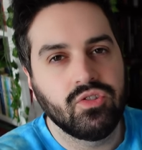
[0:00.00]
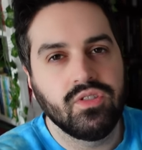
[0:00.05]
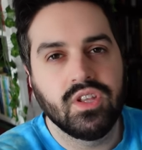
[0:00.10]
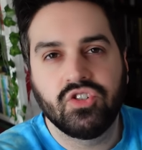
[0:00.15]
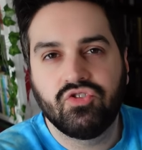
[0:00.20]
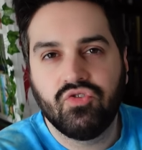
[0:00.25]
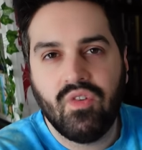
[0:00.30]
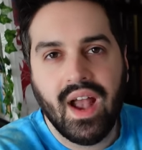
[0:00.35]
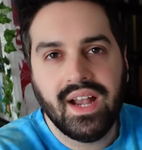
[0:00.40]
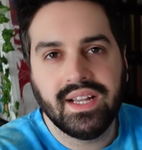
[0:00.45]
the
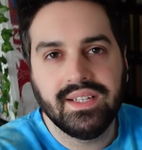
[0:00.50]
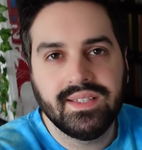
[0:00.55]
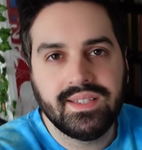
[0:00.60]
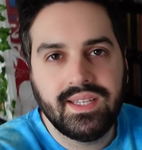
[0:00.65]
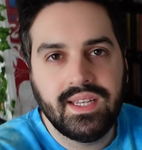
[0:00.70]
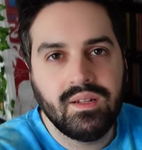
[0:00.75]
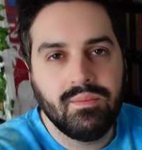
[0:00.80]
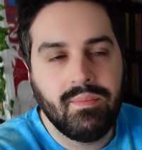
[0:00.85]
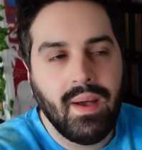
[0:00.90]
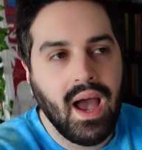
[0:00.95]
dragon
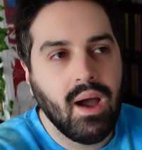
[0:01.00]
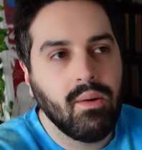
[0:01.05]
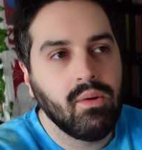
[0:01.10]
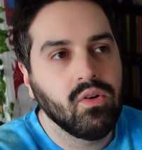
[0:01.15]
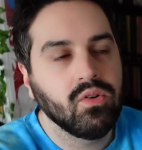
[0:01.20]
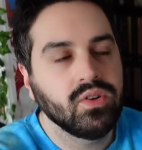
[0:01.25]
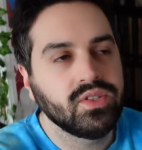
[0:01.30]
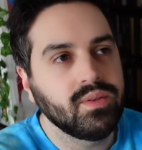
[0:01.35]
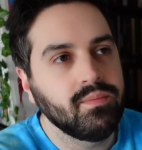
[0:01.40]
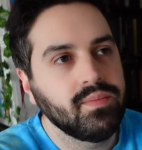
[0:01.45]
seal
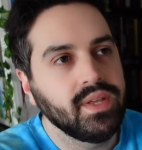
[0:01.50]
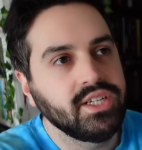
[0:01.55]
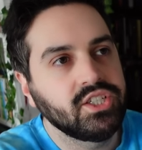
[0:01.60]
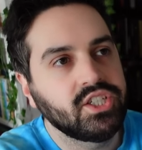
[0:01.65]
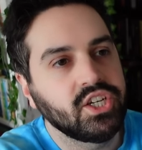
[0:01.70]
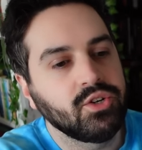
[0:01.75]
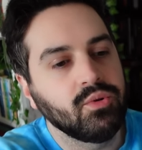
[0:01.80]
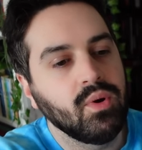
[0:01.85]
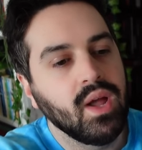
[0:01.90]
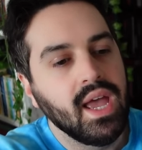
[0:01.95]
power or something
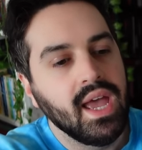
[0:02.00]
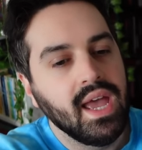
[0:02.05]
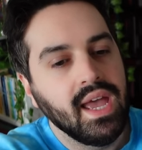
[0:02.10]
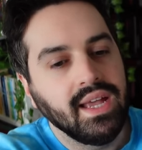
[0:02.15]
to